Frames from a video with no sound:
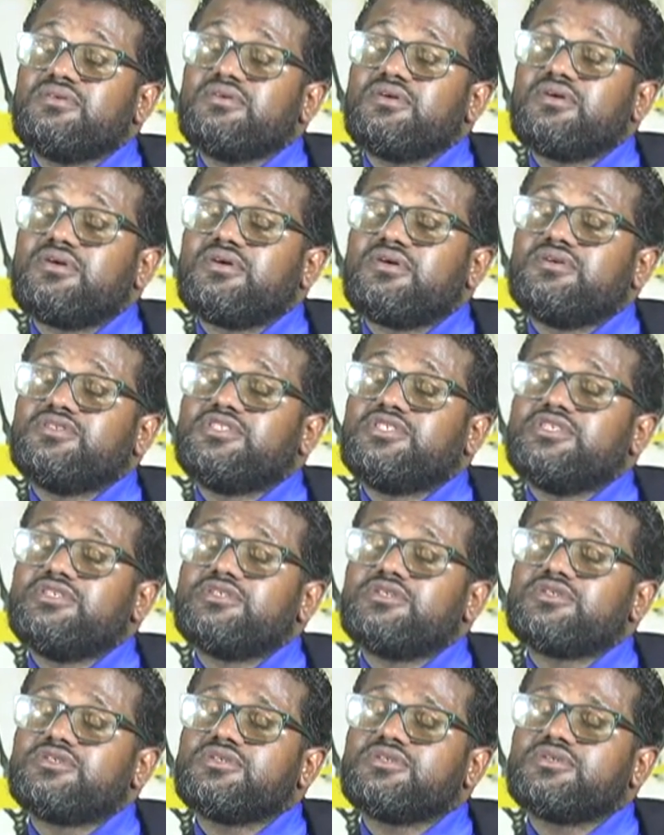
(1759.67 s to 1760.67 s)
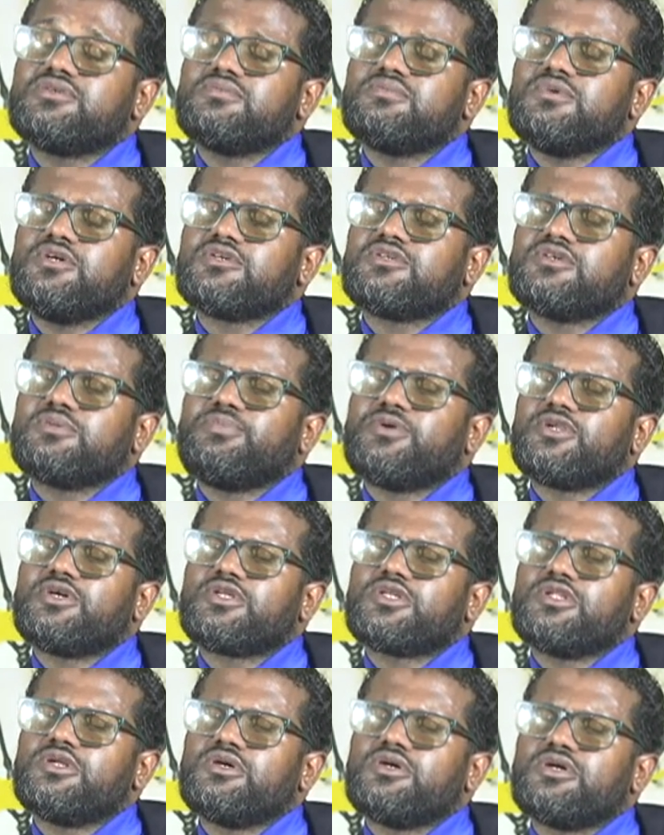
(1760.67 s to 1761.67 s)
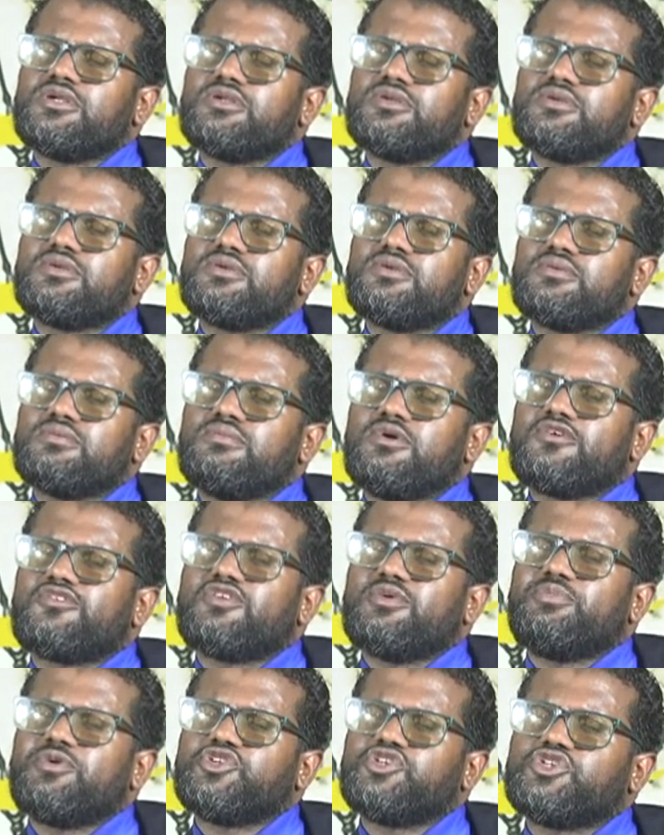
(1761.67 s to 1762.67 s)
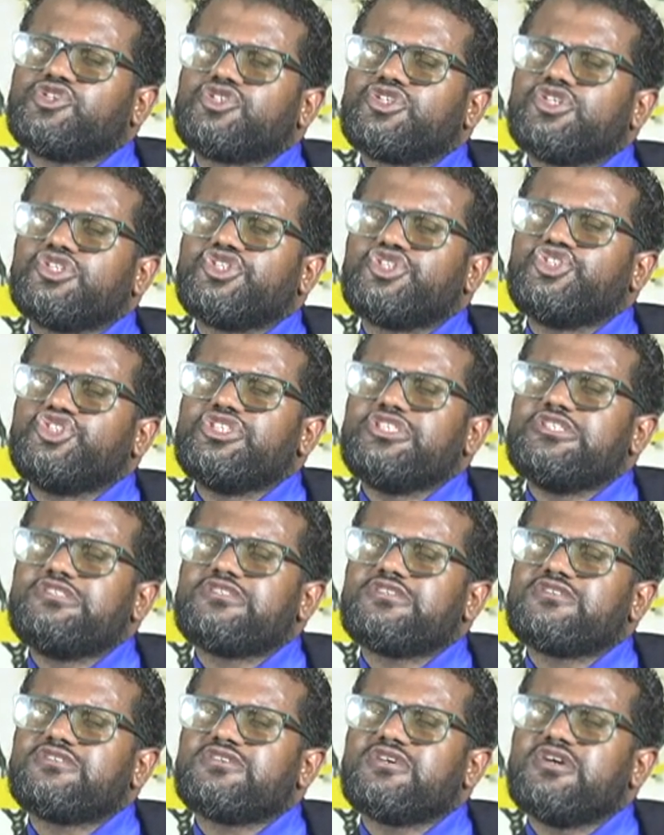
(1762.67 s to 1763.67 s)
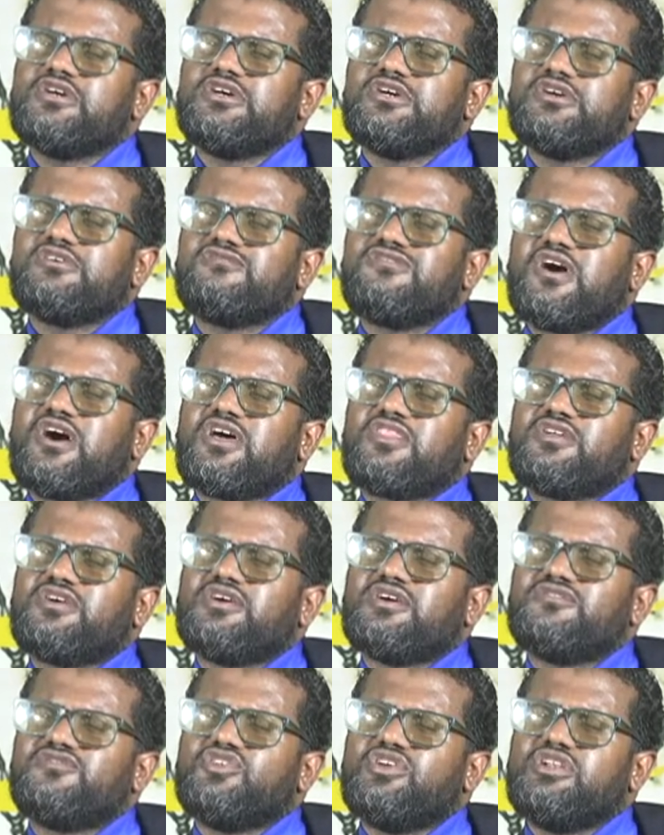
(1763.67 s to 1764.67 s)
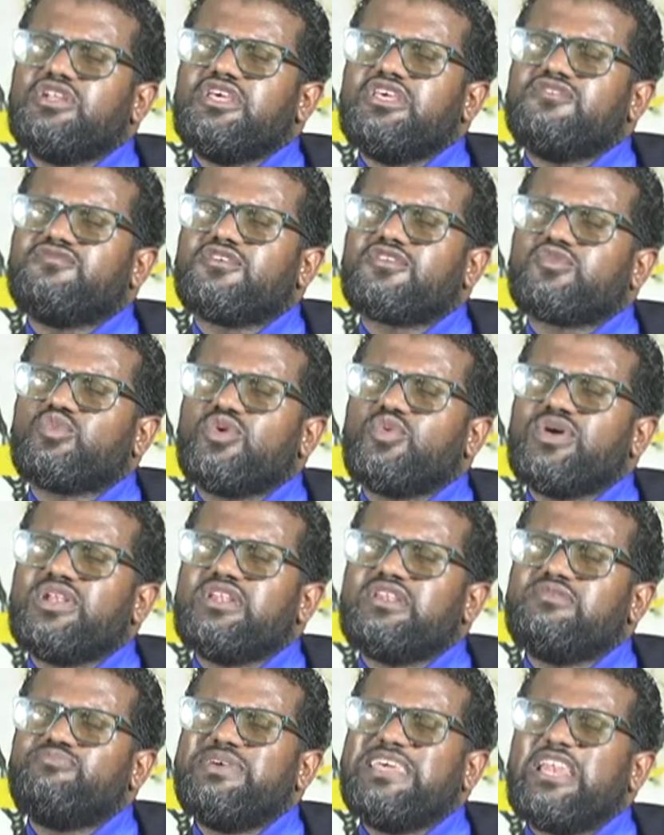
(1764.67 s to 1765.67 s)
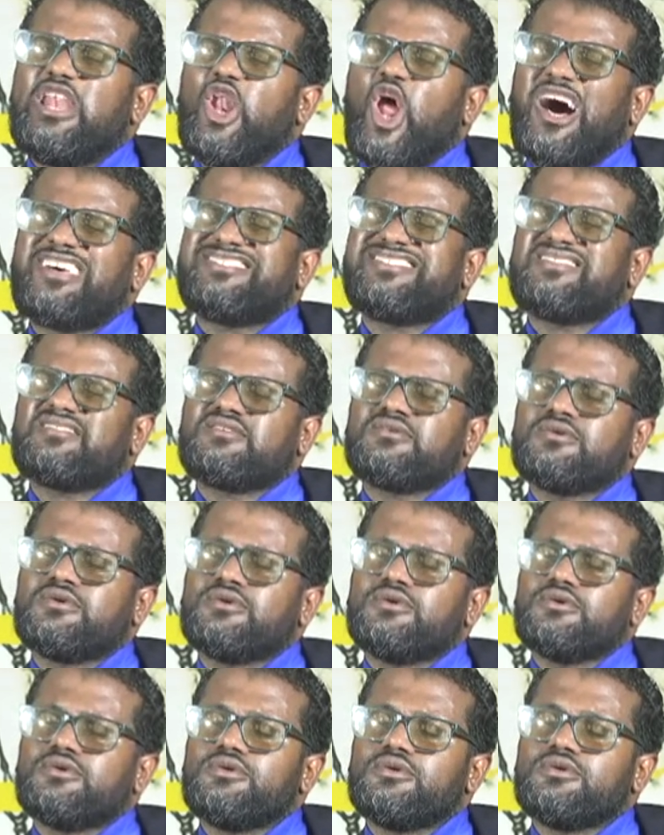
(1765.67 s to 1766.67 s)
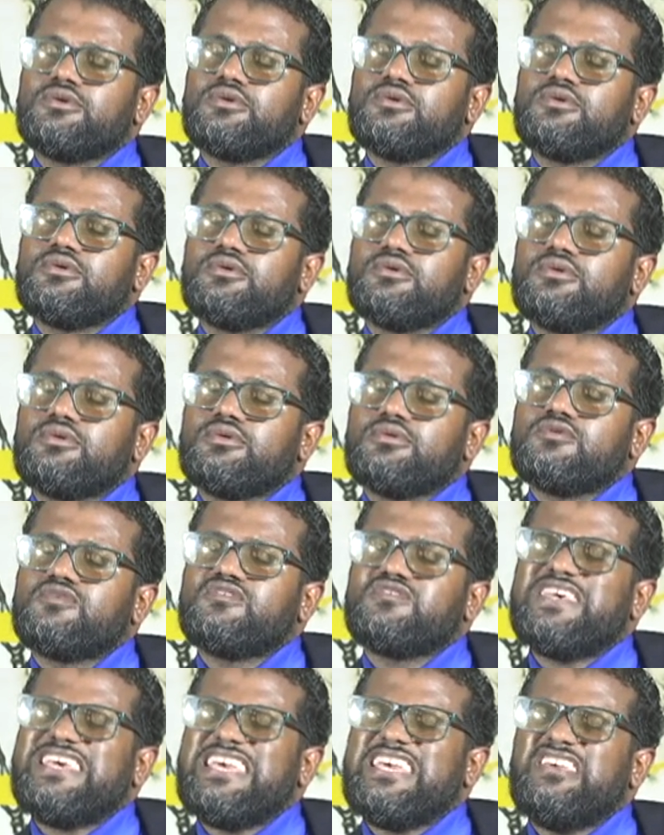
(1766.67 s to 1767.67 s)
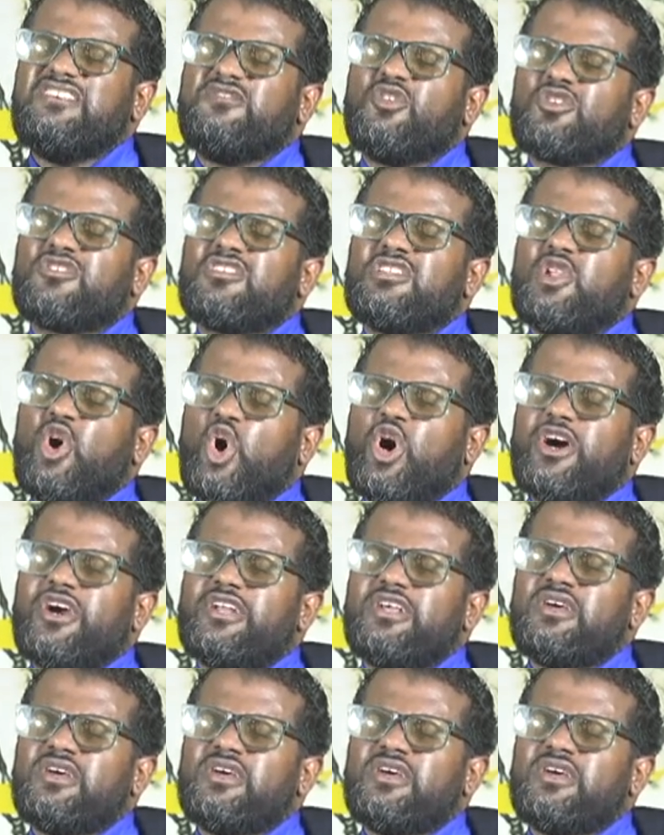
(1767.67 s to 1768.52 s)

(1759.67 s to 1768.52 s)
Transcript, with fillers: Oh, Jesus. Mercy upon us, Lord. Mercy upon your church, Jesus. Father, if you leave us, we will be lost. Save us, Lord.